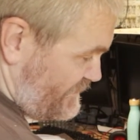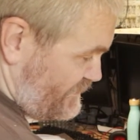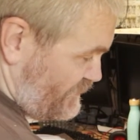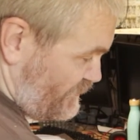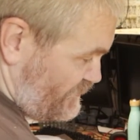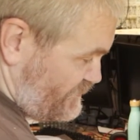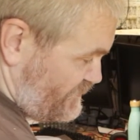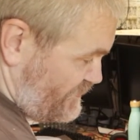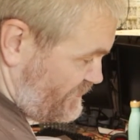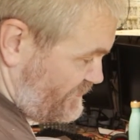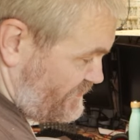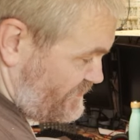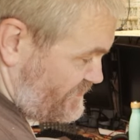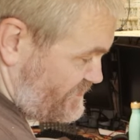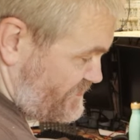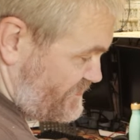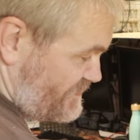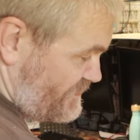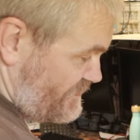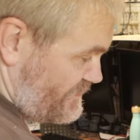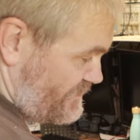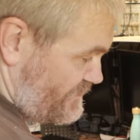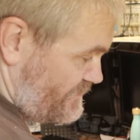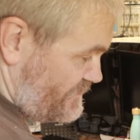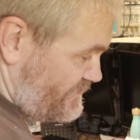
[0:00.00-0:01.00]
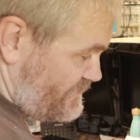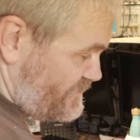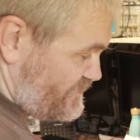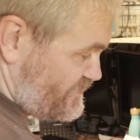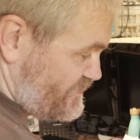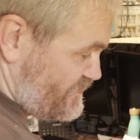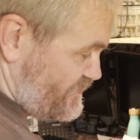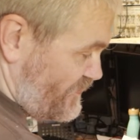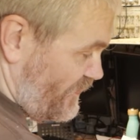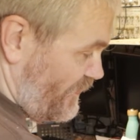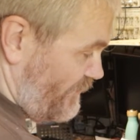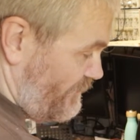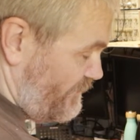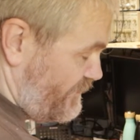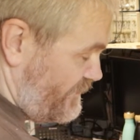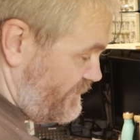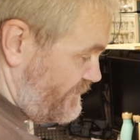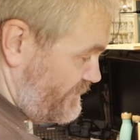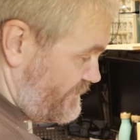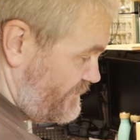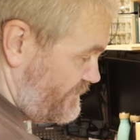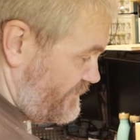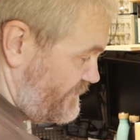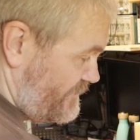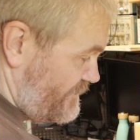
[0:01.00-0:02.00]
doesn't stop
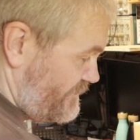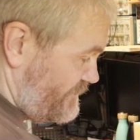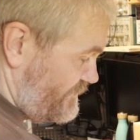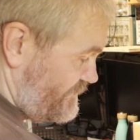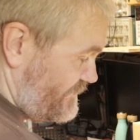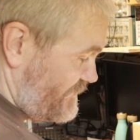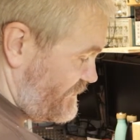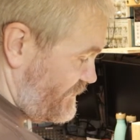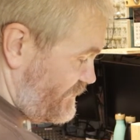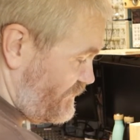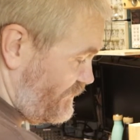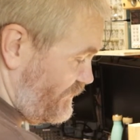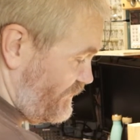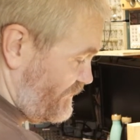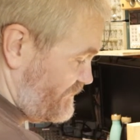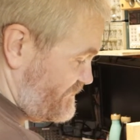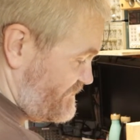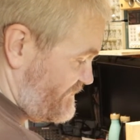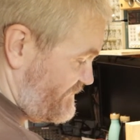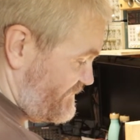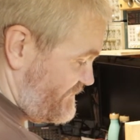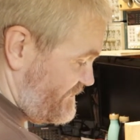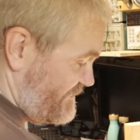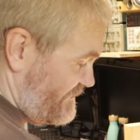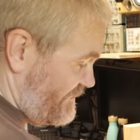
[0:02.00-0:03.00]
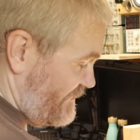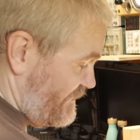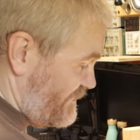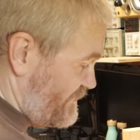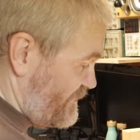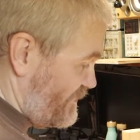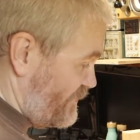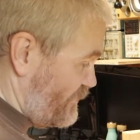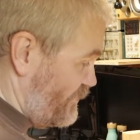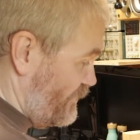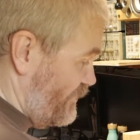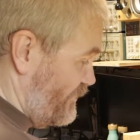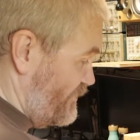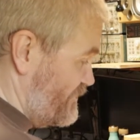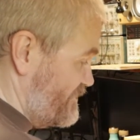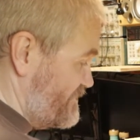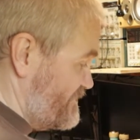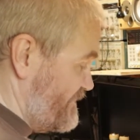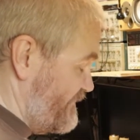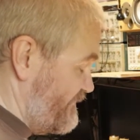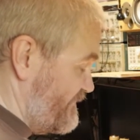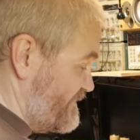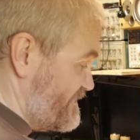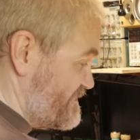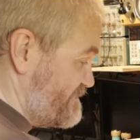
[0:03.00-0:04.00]
the corners
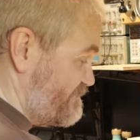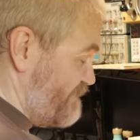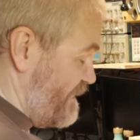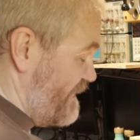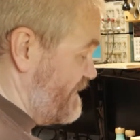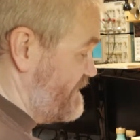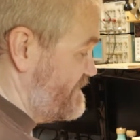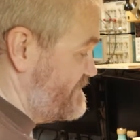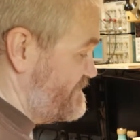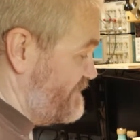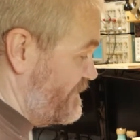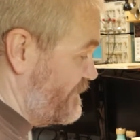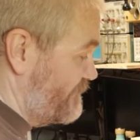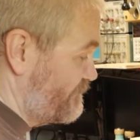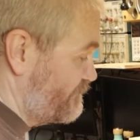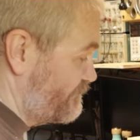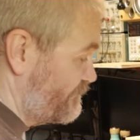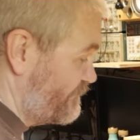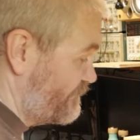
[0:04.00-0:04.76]
of the spacer.